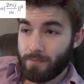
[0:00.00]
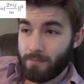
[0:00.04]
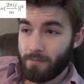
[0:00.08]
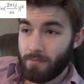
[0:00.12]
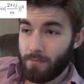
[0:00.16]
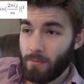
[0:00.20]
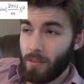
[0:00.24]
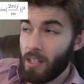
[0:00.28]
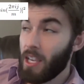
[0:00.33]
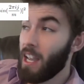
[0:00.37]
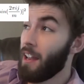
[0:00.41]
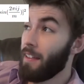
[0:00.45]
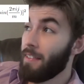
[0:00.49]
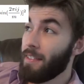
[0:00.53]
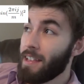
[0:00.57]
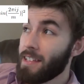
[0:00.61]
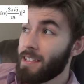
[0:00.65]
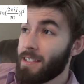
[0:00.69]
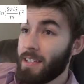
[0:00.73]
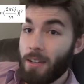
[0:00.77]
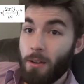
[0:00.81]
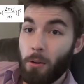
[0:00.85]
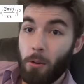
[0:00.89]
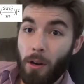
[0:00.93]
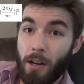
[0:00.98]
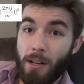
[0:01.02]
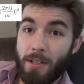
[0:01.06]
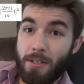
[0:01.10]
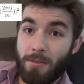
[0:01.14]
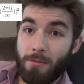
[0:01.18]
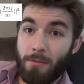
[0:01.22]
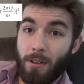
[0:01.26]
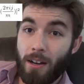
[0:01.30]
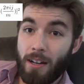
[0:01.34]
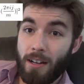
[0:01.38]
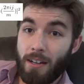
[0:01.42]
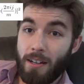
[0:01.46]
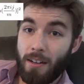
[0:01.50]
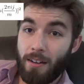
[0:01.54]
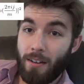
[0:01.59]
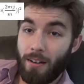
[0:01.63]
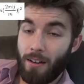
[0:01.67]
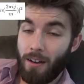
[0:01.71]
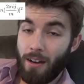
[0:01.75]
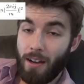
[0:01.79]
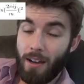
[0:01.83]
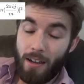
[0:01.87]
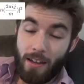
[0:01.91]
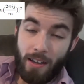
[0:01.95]
And this equation right here
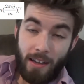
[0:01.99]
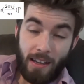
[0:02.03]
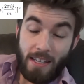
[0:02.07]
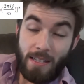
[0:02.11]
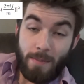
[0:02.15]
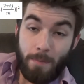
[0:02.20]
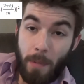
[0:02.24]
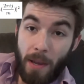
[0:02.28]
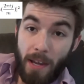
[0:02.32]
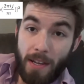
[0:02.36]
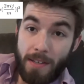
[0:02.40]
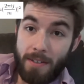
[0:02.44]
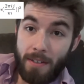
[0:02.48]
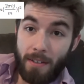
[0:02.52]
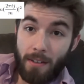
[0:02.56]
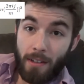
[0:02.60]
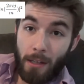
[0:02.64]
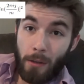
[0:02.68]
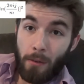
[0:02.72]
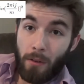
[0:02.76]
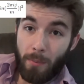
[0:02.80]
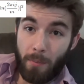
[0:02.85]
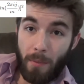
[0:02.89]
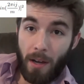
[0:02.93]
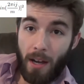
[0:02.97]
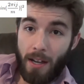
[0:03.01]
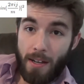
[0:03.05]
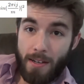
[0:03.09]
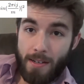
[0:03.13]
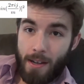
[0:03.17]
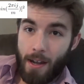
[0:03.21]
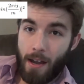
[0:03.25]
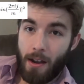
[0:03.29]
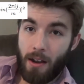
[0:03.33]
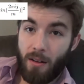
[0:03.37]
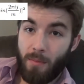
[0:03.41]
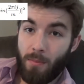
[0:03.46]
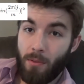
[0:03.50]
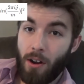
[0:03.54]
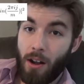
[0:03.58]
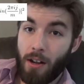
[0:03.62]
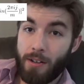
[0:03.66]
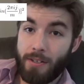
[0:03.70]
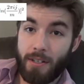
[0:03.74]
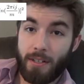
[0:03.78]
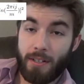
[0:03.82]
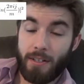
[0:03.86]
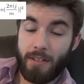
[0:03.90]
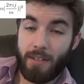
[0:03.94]
is basically what my entire
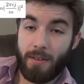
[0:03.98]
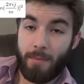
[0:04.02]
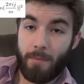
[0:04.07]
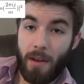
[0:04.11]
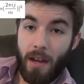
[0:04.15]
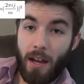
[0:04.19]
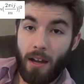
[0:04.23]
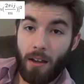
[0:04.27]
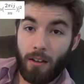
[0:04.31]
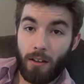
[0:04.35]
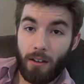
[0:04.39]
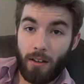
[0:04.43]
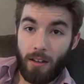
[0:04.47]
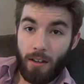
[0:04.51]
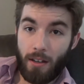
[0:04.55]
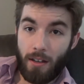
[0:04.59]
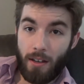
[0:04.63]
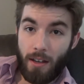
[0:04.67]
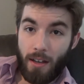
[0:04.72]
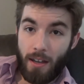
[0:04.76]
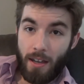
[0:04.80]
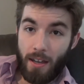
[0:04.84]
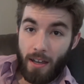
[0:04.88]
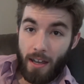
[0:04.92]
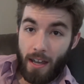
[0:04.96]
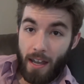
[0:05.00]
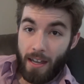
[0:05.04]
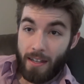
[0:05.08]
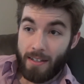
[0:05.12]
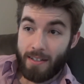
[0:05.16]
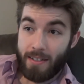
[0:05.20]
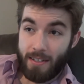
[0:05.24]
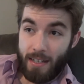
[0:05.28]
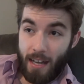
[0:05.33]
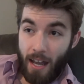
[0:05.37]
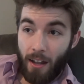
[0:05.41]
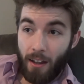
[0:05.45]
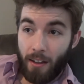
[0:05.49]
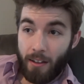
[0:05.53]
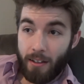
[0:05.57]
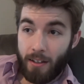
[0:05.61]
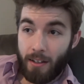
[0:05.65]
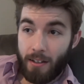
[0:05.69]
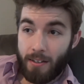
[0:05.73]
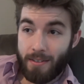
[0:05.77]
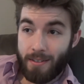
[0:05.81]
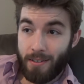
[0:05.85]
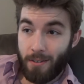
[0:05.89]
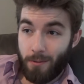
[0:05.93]
project is about. It's telling
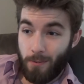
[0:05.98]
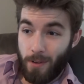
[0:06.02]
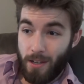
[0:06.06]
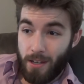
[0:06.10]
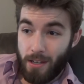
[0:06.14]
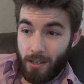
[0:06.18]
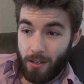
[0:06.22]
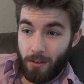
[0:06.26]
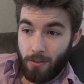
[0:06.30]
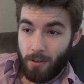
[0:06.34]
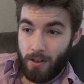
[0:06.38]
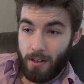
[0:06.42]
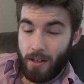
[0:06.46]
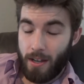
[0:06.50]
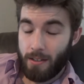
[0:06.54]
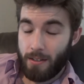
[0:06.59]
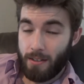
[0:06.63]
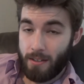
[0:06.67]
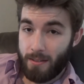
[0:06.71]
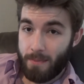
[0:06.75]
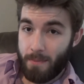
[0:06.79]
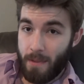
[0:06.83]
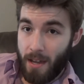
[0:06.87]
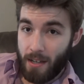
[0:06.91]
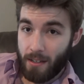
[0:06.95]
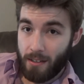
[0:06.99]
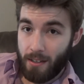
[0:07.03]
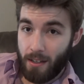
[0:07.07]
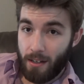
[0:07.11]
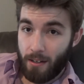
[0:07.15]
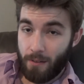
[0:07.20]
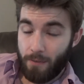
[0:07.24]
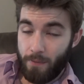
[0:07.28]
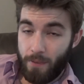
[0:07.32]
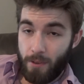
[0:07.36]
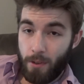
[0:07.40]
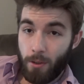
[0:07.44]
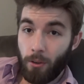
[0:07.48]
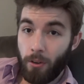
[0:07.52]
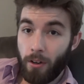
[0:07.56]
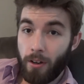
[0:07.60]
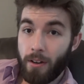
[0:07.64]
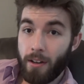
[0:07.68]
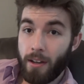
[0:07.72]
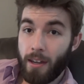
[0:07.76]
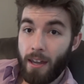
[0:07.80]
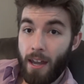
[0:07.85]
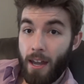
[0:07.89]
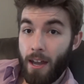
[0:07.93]
us that we can create this magnetic field
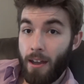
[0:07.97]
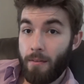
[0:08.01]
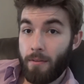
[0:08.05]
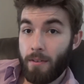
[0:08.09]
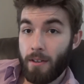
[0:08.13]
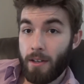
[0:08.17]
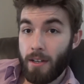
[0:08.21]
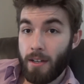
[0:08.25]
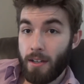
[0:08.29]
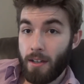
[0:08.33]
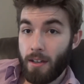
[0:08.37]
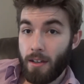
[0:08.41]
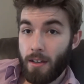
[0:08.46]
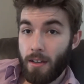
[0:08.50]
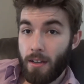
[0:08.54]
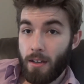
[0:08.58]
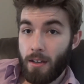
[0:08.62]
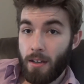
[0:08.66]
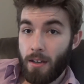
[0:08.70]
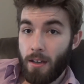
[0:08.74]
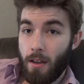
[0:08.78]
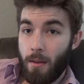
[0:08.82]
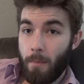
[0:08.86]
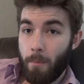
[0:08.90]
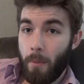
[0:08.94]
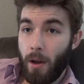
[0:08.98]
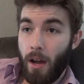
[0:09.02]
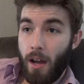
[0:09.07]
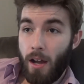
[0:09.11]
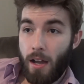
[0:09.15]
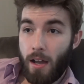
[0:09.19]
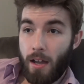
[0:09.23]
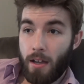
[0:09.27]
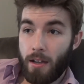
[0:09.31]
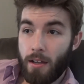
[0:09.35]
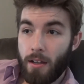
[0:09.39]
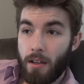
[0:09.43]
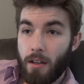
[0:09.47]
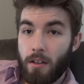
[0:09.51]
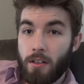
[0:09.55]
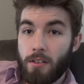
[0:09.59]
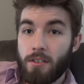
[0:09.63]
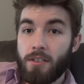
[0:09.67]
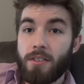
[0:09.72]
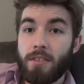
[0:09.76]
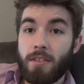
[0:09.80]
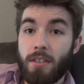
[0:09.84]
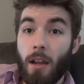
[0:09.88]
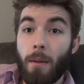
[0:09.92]
in a cavity by
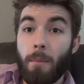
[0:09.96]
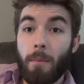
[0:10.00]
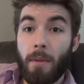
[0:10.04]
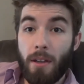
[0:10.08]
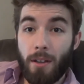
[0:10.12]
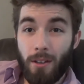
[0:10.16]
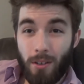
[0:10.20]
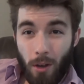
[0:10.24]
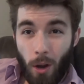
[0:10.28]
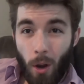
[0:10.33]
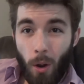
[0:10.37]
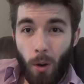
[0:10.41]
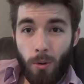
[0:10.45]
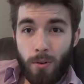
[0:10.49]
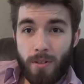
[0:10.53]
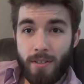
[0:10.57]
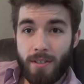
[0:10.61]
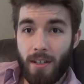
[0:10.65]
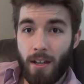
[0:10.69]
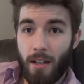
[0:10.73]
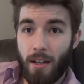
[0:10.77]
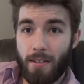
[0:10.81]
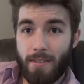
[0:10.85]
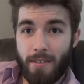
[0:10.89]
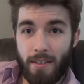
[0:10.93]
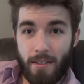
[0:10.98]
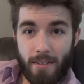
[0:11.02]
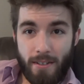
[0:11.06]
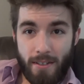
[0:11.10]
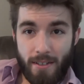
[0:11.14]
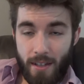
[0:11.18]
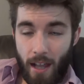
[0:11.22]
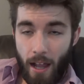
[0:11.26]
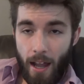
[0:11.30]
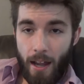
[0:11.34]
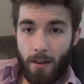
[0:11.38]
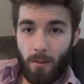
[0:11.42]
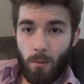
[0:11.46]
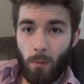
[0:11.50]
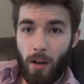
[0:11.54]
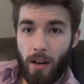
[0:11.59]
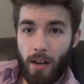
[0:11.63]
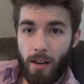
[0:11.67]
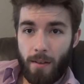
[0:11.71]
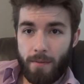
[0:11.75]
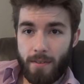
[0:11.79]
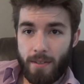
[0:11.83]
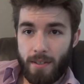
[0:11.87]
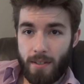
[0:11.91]
summing cosines and sine
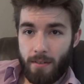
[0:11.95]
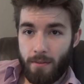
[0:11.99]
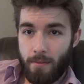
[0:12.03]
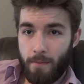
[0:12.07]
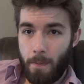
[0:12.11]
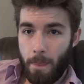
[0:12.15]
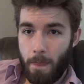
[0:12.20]
waves.